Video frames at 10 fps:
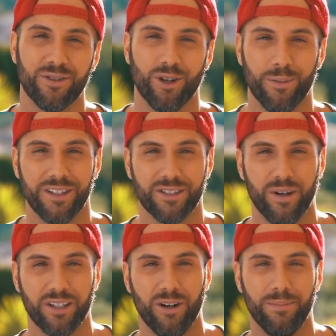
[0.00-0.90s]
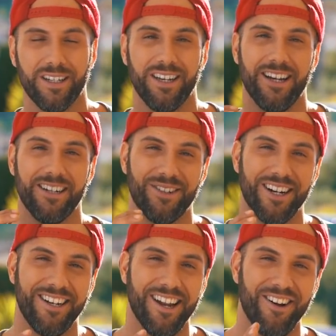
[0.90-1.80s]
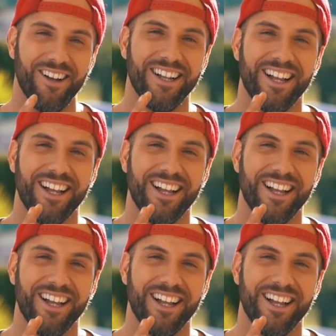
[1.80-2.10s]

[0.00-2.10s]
In Germany it's quite complicated right now